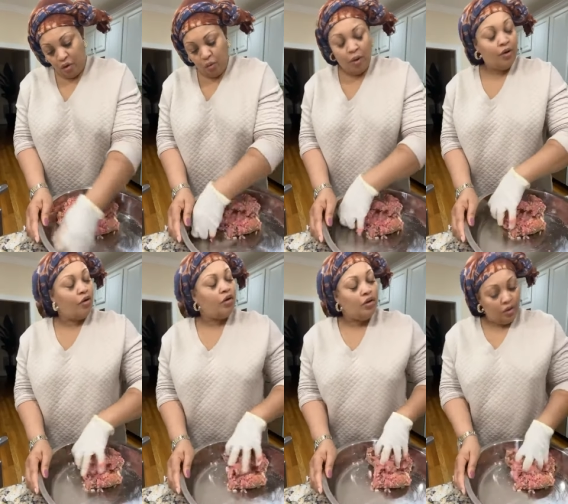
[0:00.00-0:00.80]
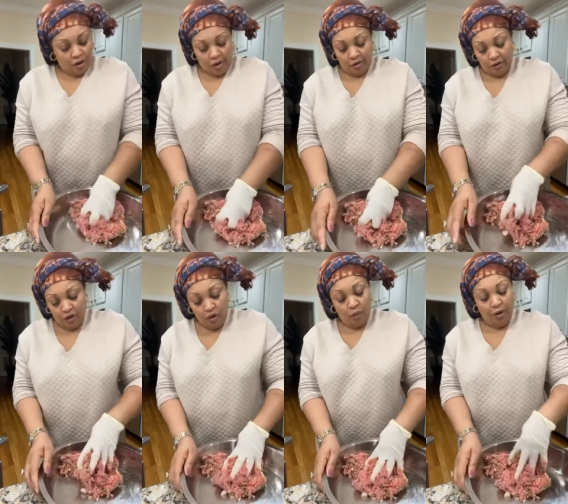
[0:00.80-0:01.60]
You Wait, wanna, but I'm not 30.
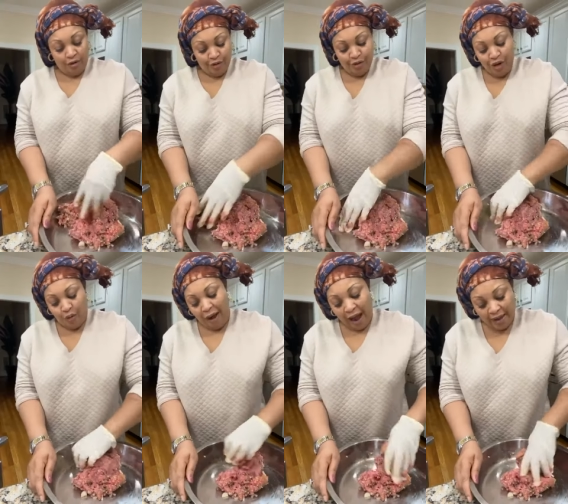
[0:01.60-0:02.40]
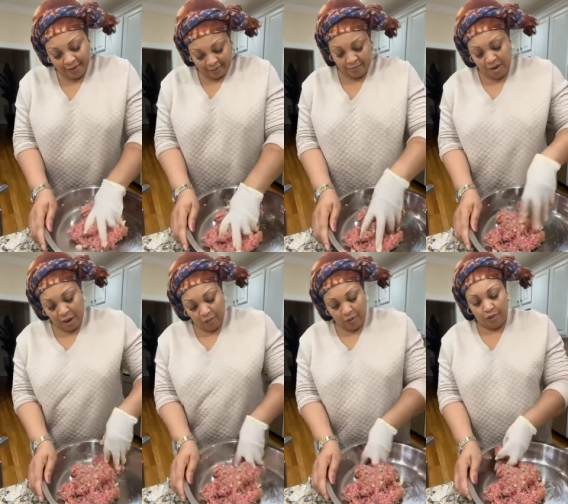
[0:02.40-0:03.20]
You want to go to the Y.
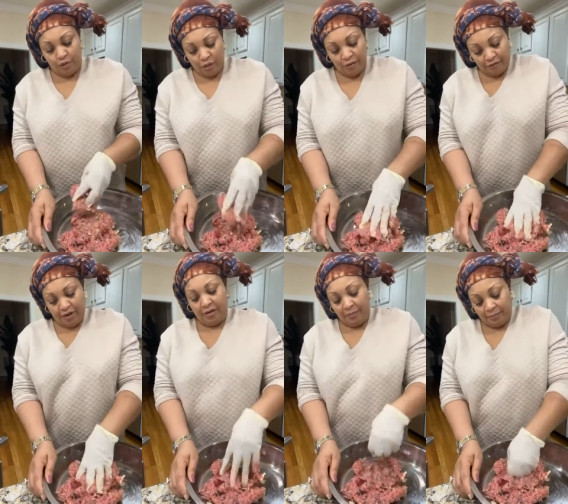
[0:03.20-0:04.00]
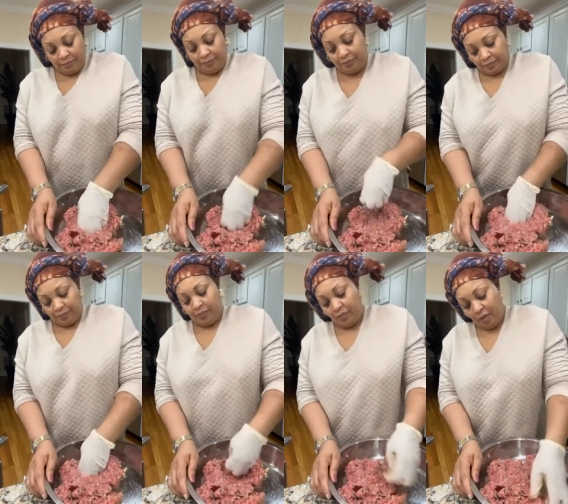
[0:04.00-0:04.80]
Me, I want to go to the V.
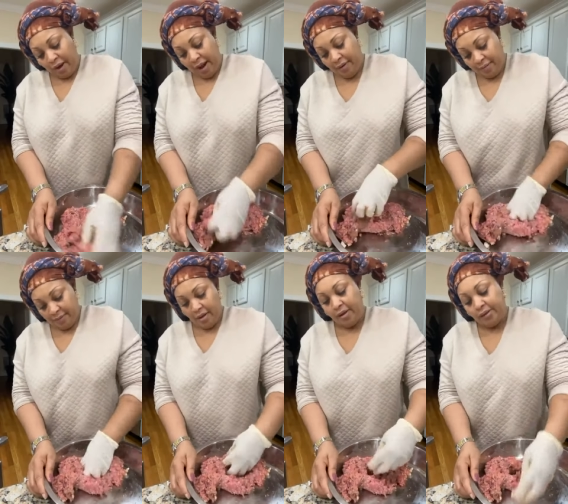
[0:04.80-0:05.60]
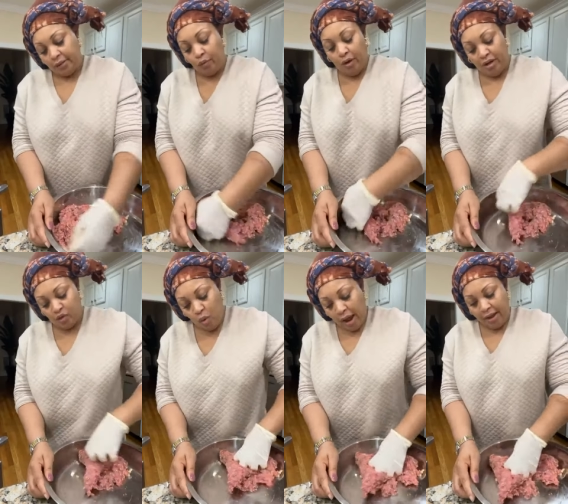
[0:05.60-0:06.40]
What right? Is what
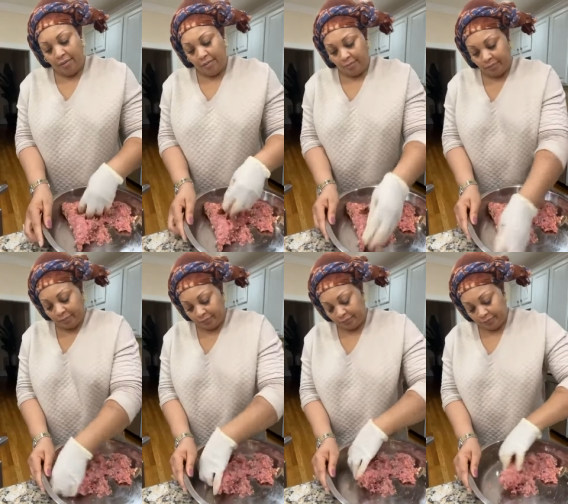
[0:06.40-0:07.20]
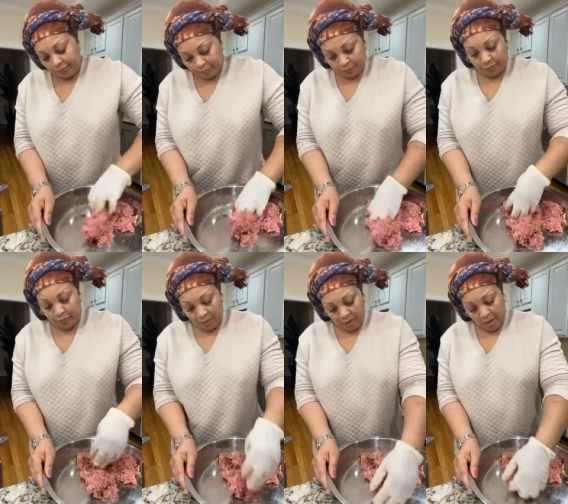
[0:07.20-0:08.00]
is Y?
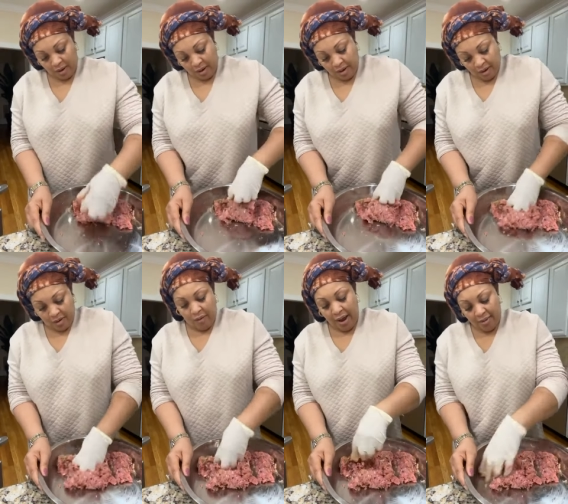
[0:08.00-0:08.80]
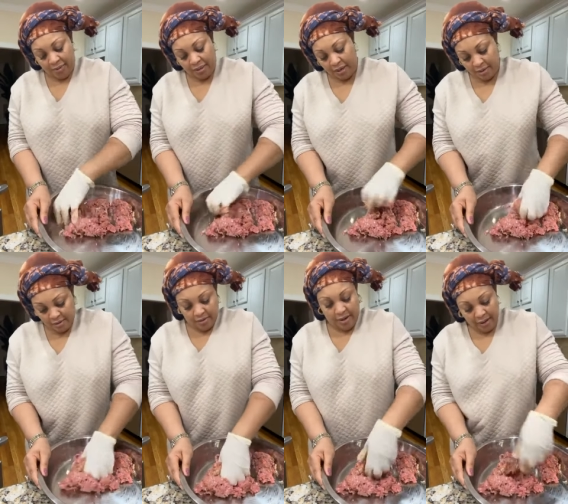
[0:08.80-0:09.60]
Like YMCA?
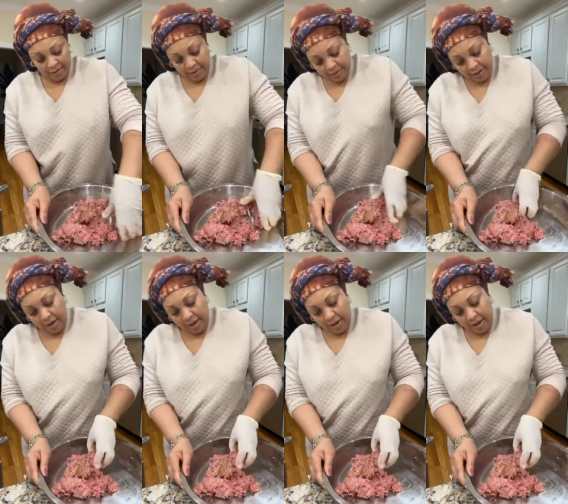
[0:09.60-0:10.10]
YMCA, okay.